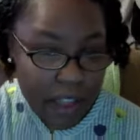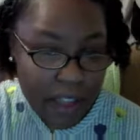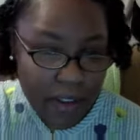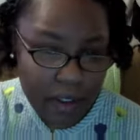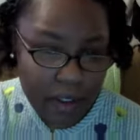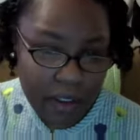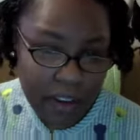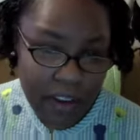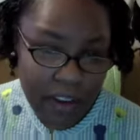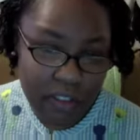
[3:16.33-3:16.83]

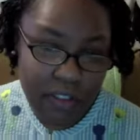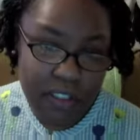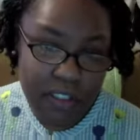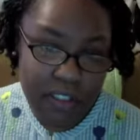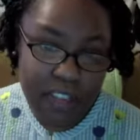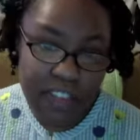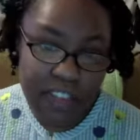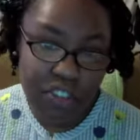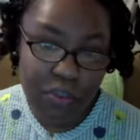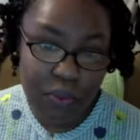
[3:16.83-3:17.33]
hair
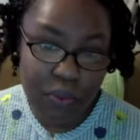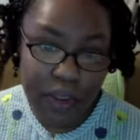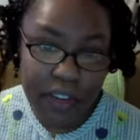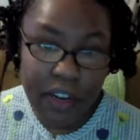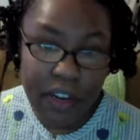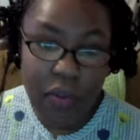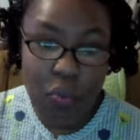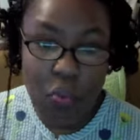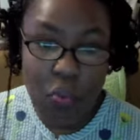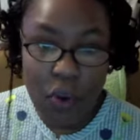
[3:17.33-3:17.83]

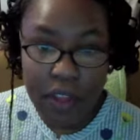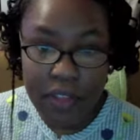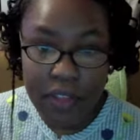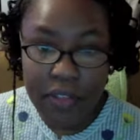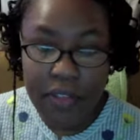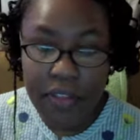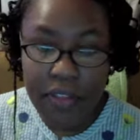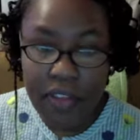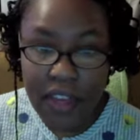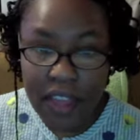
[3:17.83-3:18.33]
saturated with
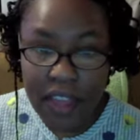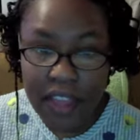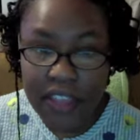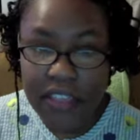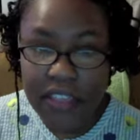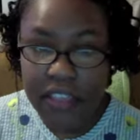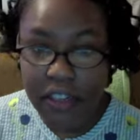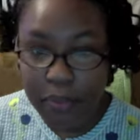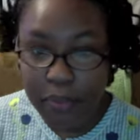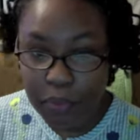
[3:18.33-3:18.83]
a
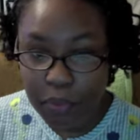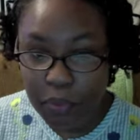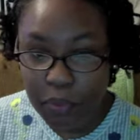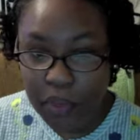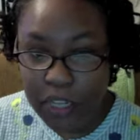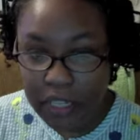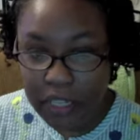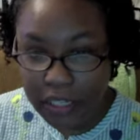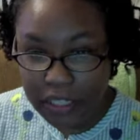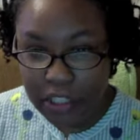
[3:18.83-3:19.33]
slippery
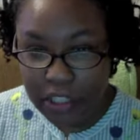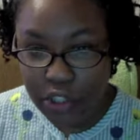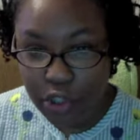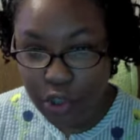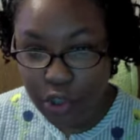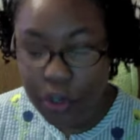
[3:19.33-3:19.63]
cleanser.